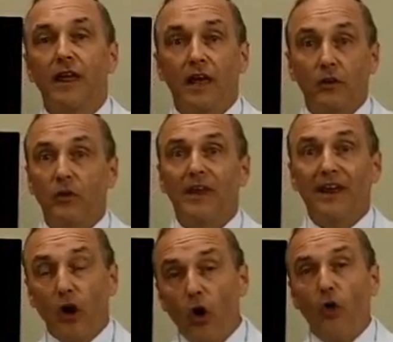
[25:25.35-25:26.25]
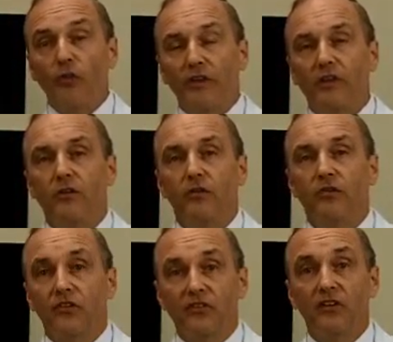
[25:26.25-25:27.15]
and looking at all the gears
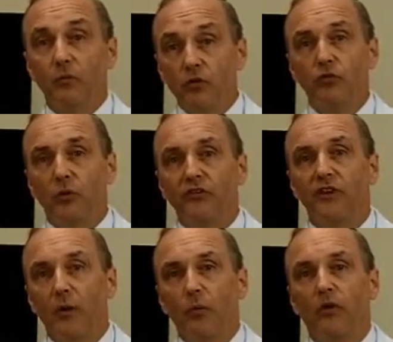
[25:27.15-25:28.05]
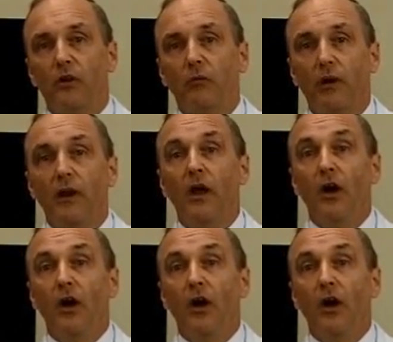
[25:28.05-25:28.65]
to see which one's not working right,